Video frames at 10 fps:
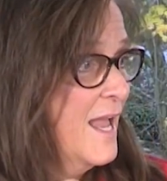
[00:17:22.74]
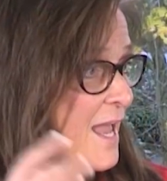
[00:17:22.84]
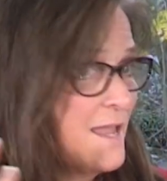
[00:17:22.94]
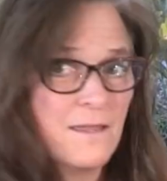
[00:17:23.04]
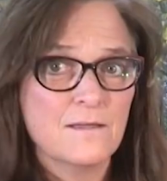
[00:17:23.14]

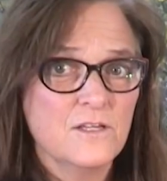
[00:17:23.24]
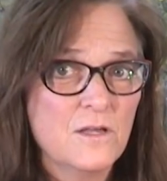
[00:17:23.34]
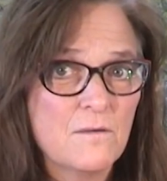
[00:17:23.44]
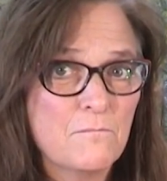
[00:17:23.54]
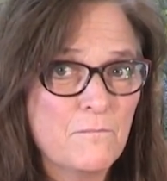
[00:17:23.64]
hey,
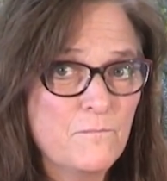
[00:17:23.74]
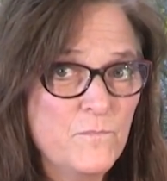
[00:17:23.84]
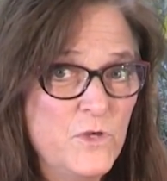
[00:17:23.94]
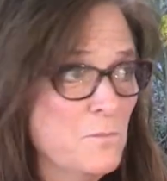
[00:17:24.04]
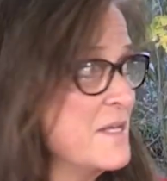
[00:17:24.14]

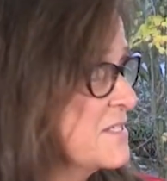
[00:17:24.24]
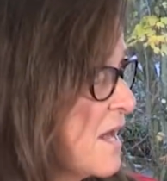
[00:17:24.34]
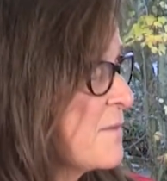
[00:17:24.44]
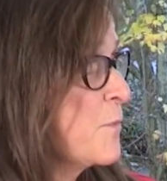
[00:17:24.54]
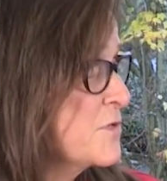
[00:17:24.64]
you must
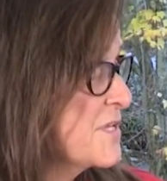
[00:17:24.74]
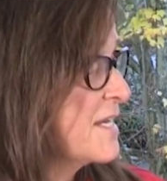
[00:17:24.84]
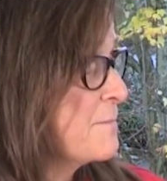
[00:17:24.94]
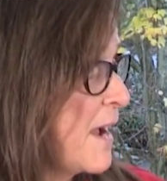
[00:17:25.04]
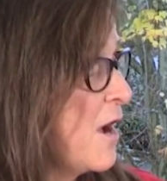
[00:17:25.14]
not have
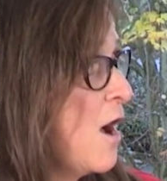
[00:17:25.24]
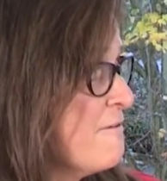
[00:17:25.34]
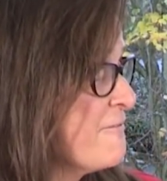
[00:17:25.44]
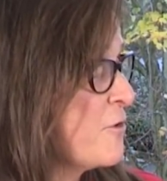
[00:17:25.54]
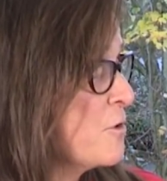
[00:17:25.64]
presented my
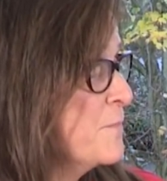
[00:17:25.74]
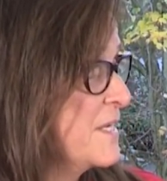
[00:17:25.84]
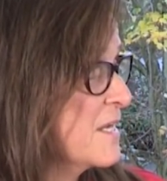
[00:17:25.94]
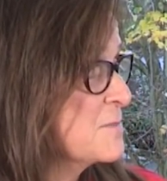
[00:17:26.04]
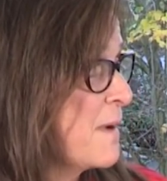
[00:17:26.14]
offer
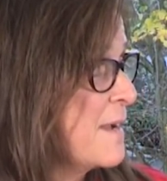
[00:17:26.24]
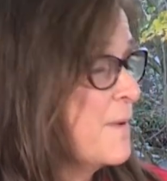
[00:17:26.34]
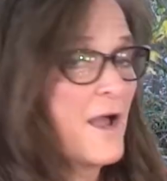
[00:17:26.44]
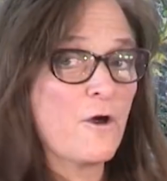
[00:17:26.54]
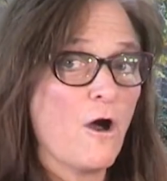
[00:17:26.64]
because my
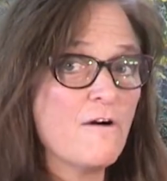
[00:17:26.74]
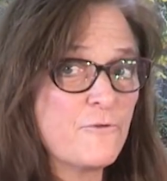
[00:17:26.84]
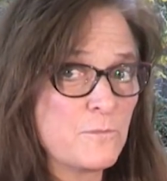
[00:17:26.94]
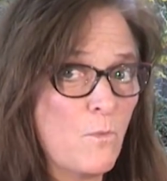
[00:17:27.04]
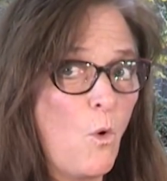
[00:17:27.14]
buyer
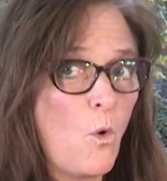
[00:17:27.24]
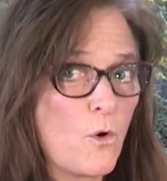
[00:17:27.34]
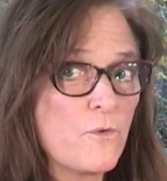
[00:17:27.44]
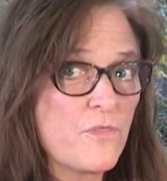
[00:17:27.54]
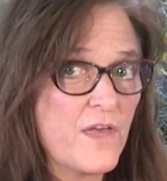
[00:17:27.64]
offered
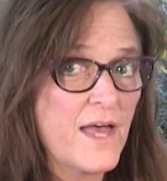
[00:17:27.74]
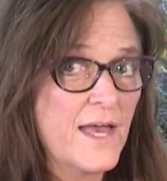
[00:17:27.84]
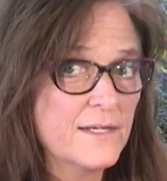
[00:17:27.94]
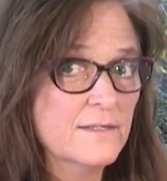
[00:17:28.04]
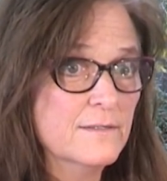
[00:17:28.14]
more
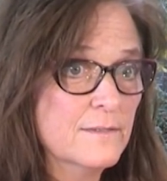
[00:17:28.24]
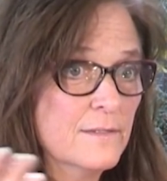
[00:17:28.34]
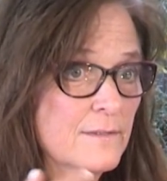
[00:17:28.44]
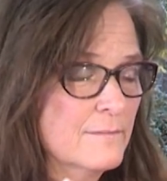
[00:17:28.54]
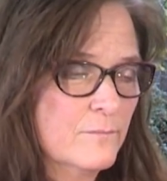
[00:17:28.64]
than,
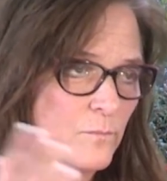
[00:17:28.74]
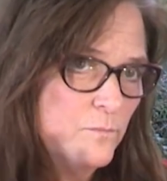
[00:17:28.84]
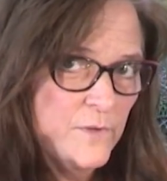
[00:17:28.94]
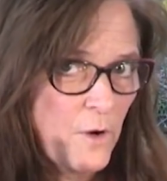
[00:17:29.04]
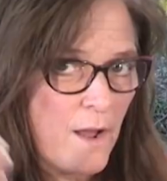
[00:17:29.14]

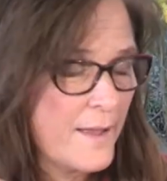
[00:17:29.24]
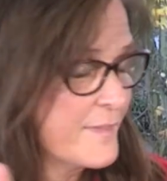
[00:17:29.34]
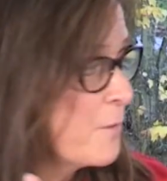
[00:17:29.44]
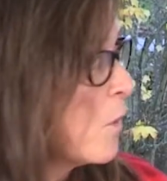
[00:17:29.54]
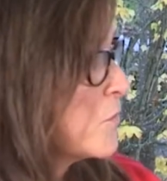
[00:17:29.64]
you know,
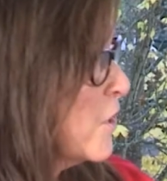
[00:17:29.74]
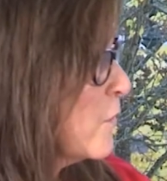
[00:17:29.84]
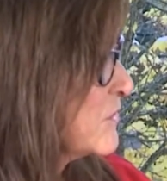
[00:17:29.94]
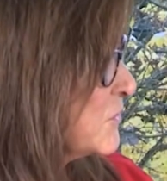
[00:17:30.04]
they won't know